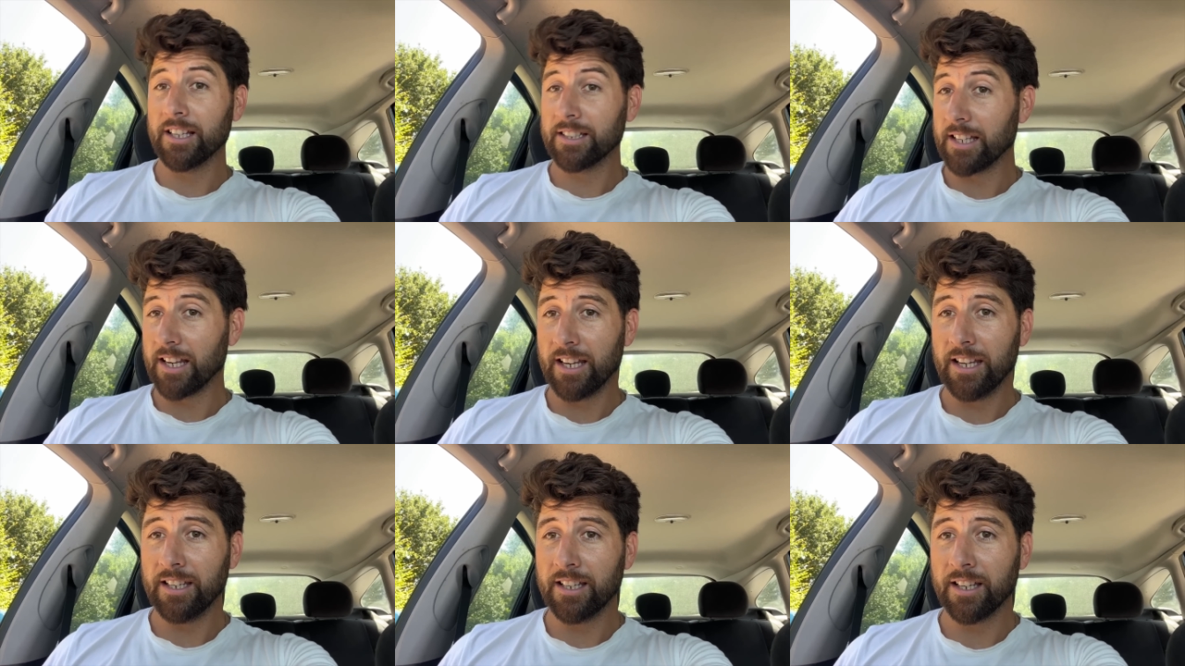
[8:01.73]

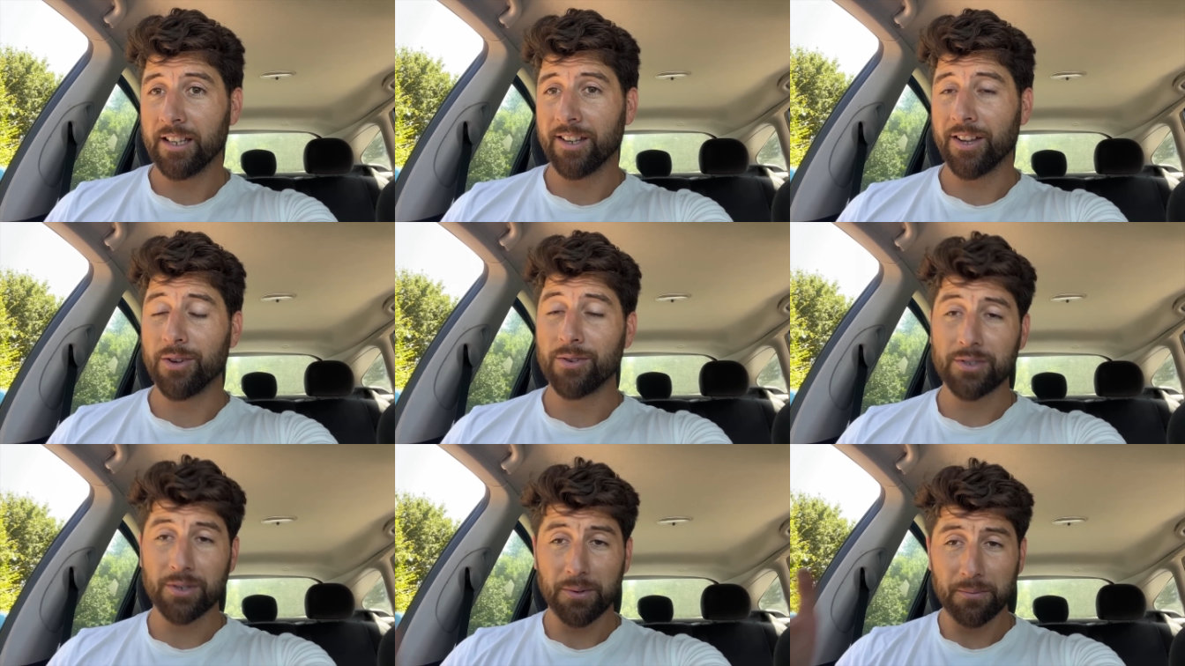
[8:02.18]
said he didn't
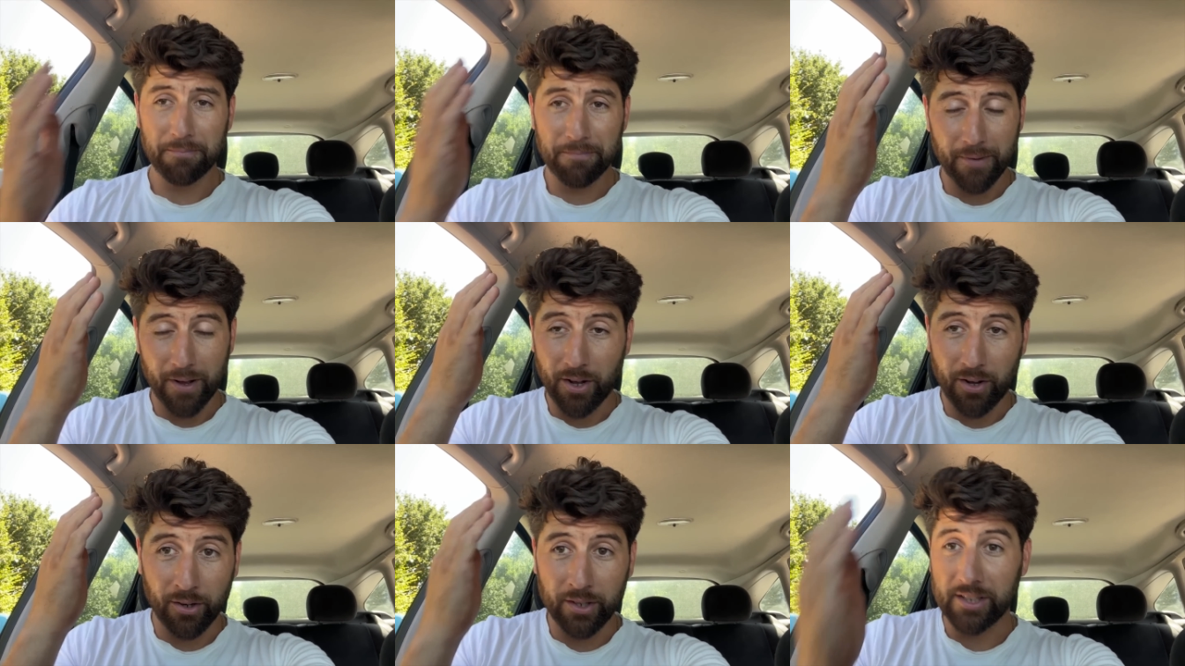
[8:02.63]
know. So
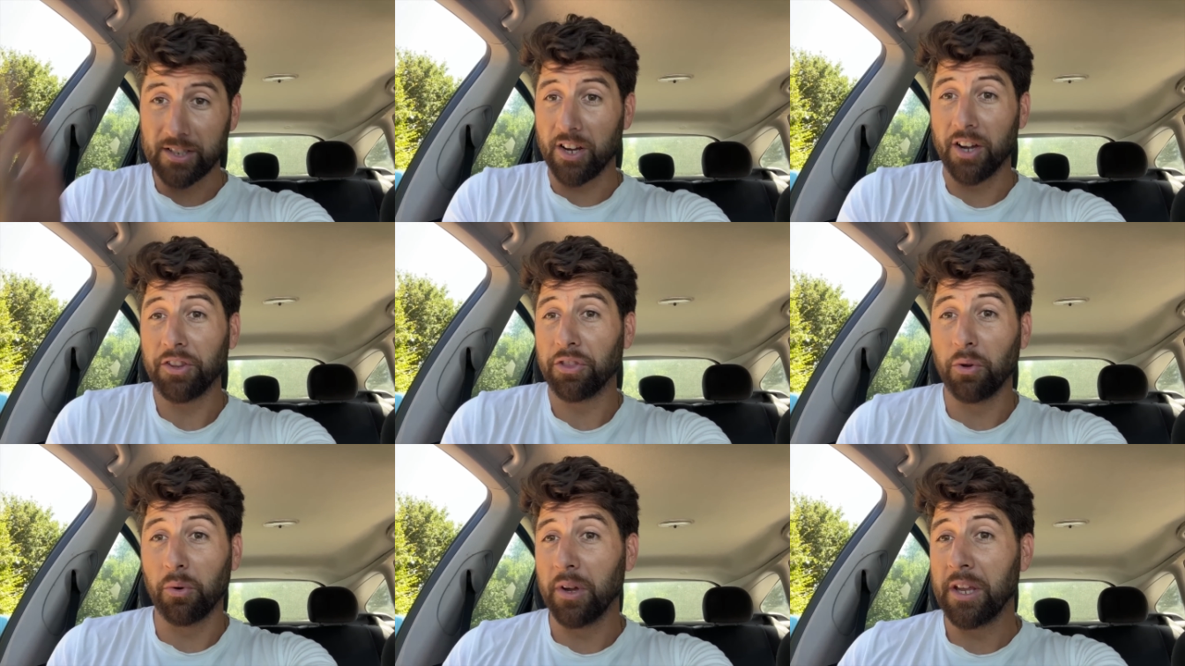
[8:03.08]
honestly,
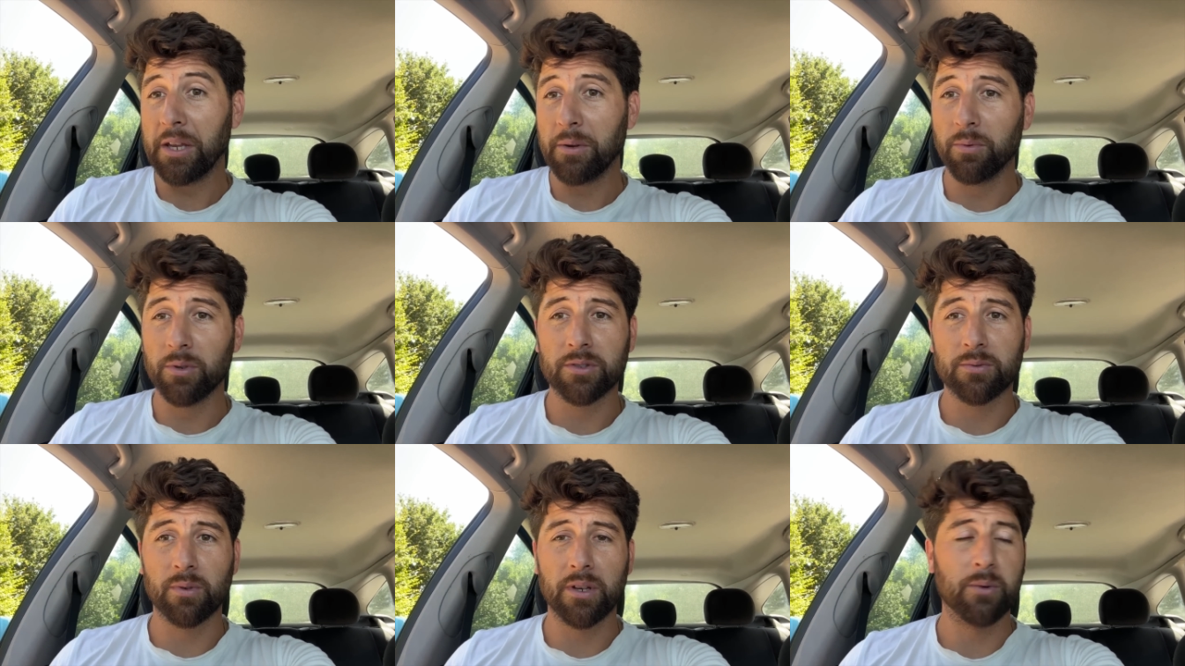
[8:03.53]
I thought he
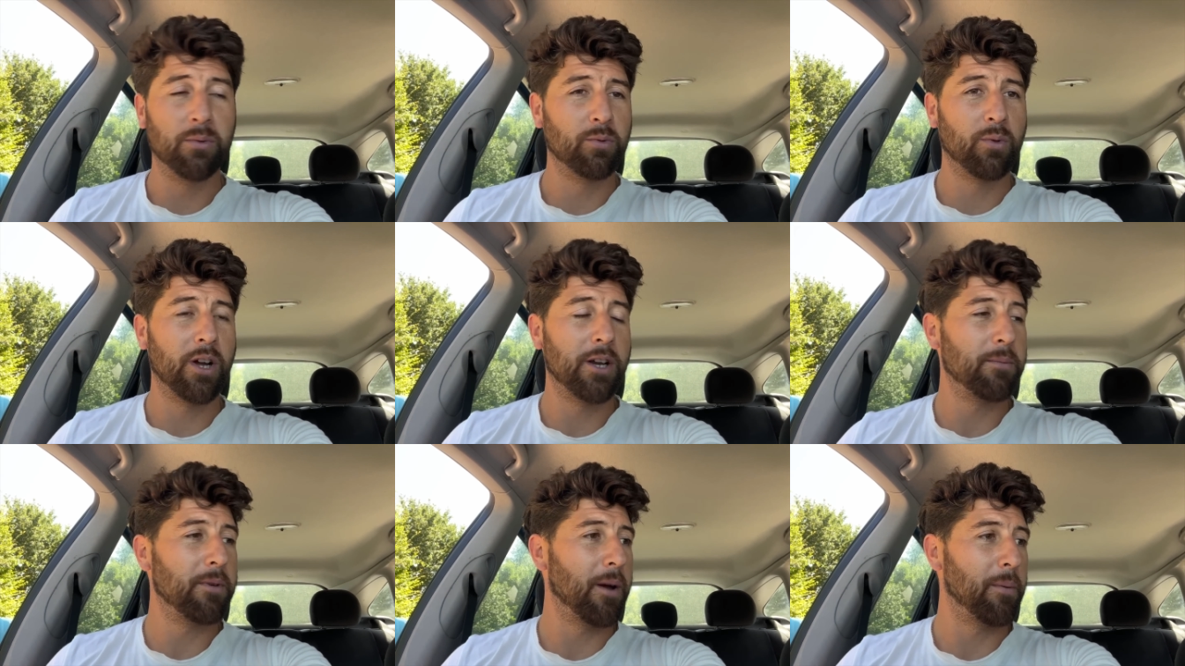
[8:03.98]
was, he was
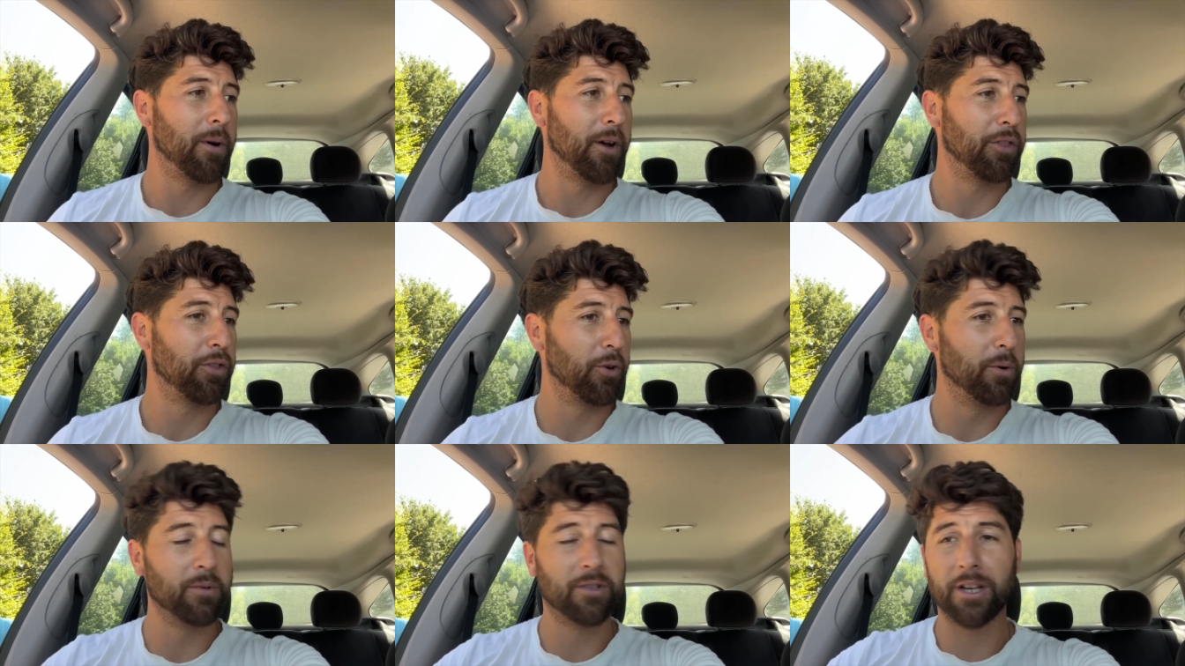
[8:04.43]
winding me up. I
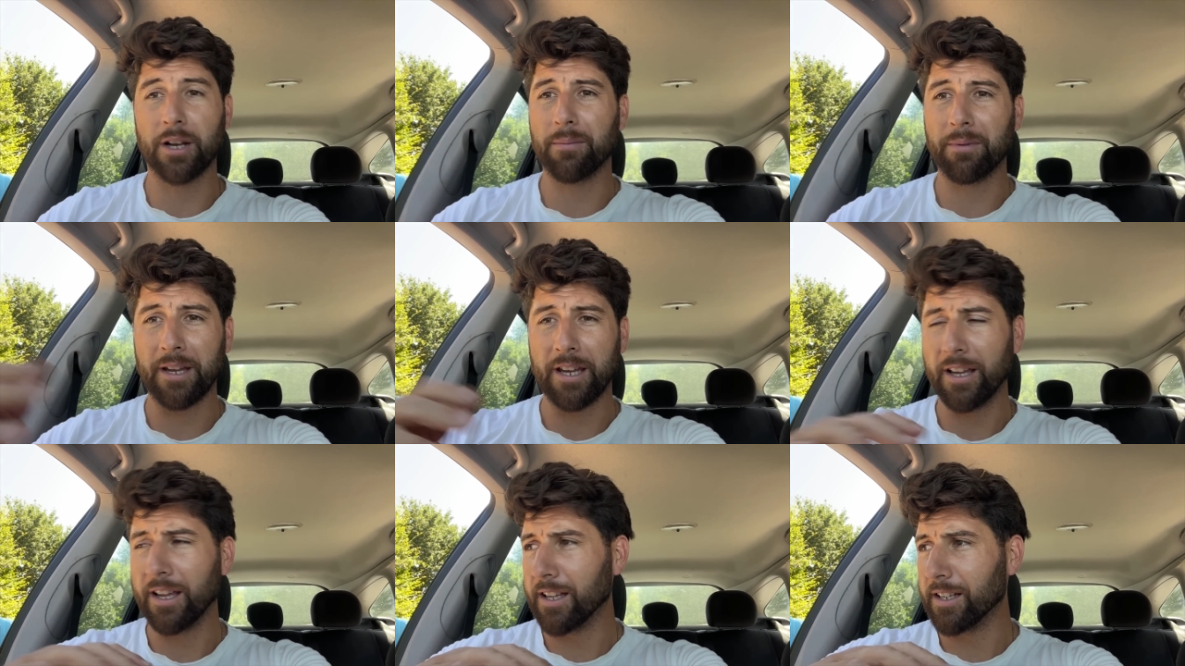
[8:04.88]
thought it was going to
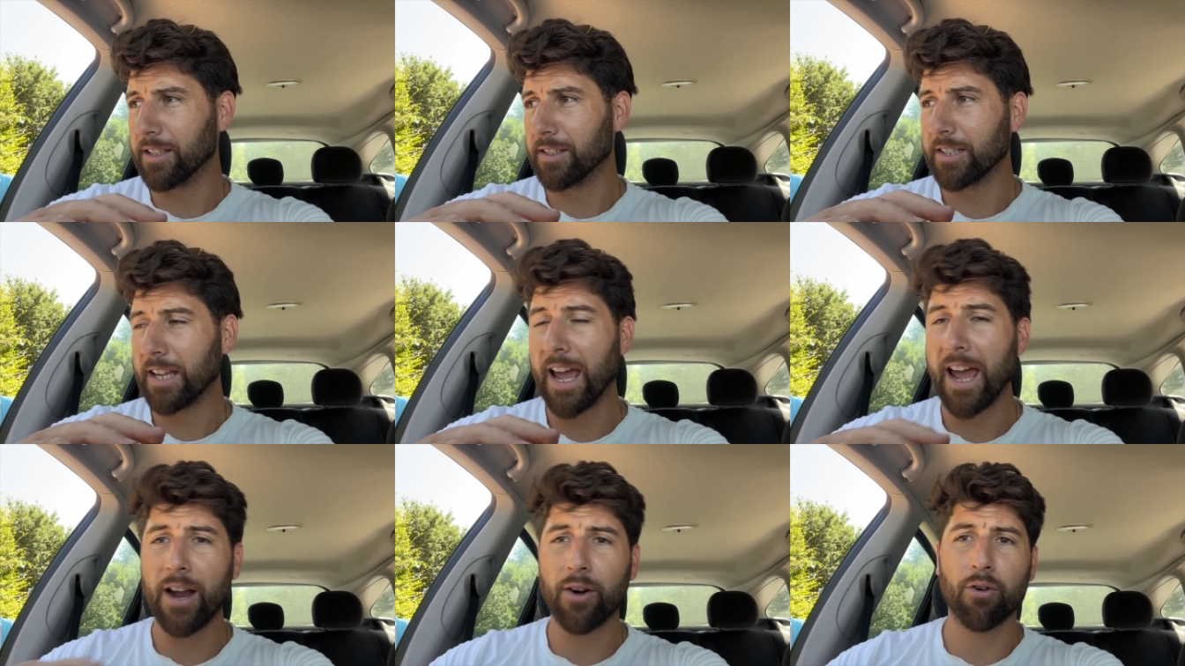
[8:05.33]
be
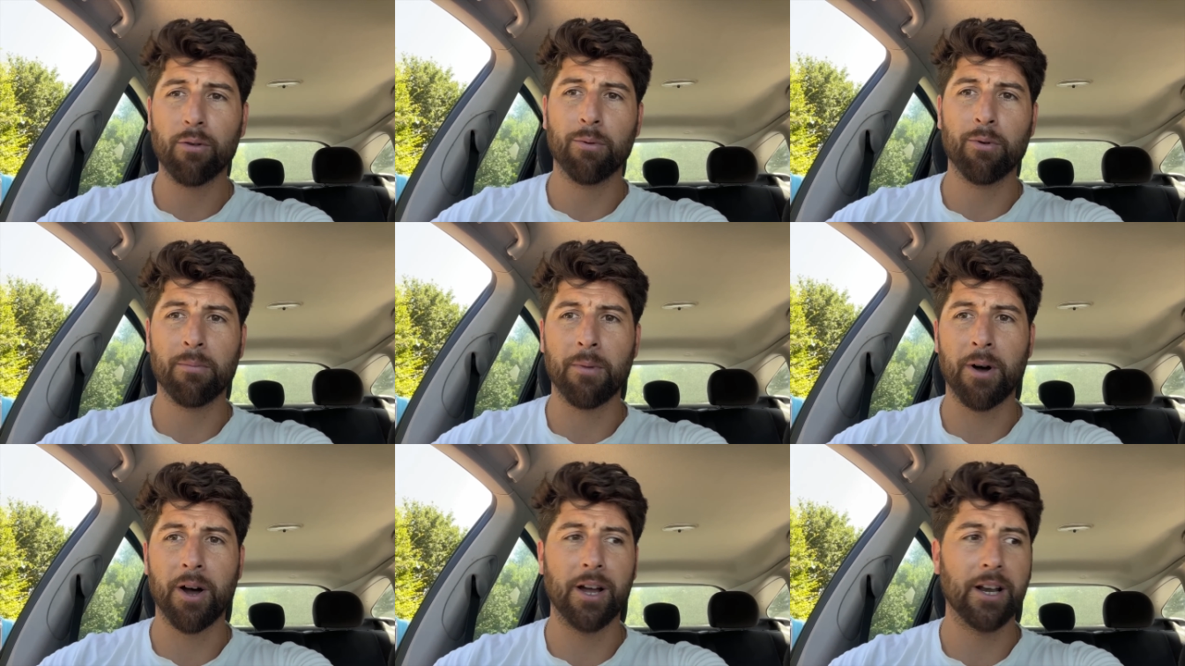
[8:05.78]
terrible
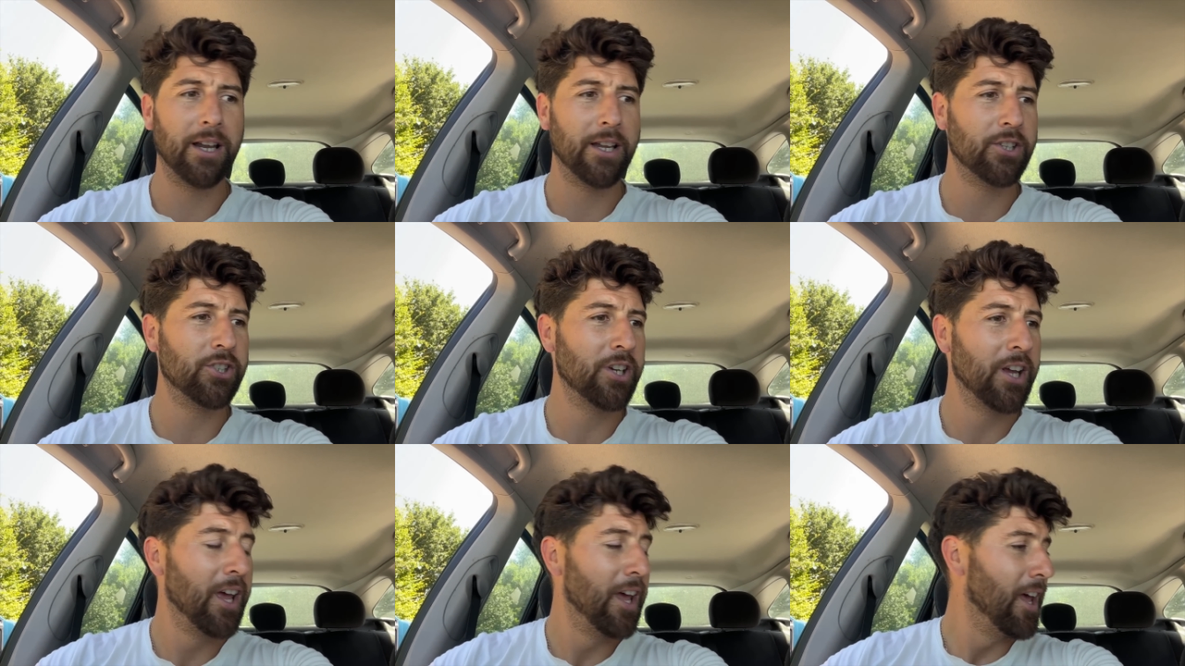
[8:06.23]
mileage.